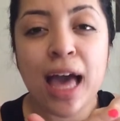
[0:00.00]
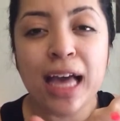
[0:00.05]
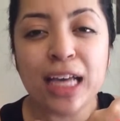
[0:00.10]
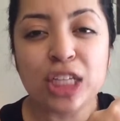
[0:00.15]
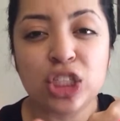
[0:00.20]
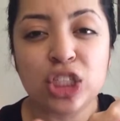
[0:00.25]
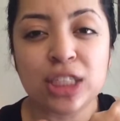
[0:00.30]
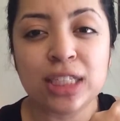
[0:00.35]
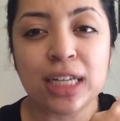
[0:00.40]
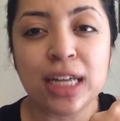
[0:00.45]

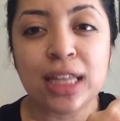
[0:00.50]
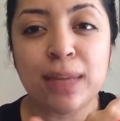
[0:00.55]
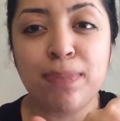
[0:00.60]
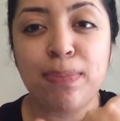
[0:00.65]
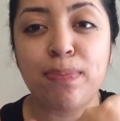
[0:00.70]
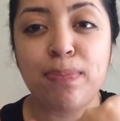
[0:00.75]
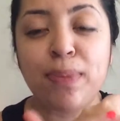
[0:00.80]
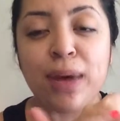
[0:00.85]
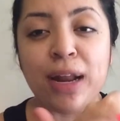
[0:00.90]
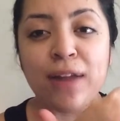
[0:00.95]
It's just the
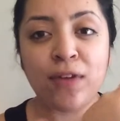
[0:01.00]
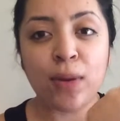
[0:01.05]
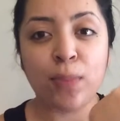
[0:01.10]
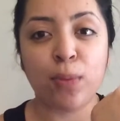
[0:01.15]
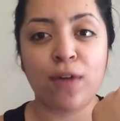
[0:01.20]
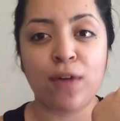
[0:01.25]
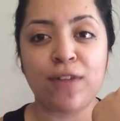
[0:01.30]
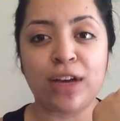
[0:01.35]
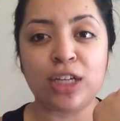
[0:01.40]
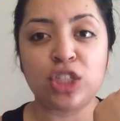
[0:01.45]
Benefit
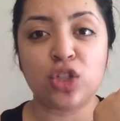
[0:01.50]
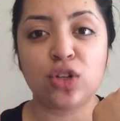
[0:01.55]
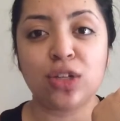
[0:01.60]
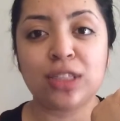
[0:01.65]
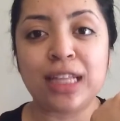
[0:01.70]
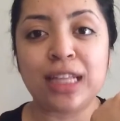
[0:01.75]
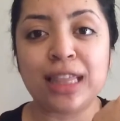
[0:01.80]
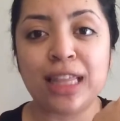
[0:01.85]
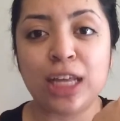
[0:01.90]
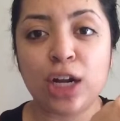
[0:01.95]
Professional
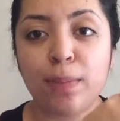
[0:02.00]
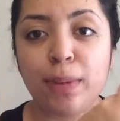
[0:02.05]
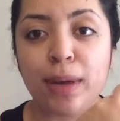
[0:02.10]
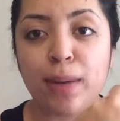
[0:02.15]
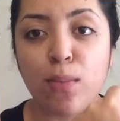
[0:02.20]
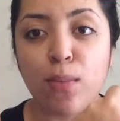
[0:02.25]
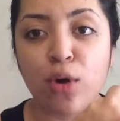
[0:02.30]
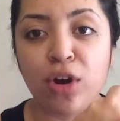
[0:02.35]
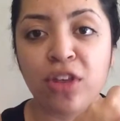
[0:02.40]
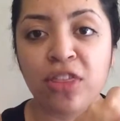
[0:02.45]
is a little
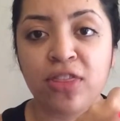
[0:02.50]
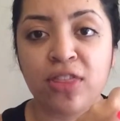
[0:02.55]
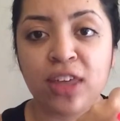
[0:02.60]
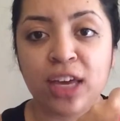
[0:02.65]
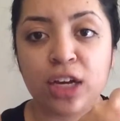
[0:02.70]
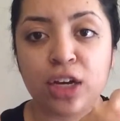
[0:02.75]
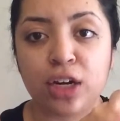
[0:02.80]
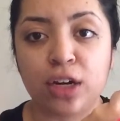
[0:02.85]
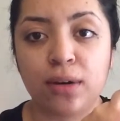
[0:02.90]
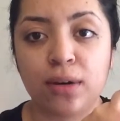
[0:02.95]
bit more
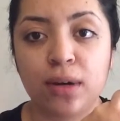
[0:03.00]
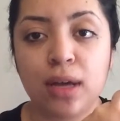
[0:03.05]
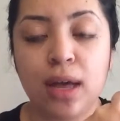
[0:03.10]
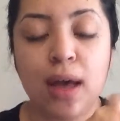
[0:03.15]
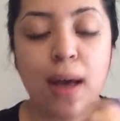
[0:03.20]
thicker.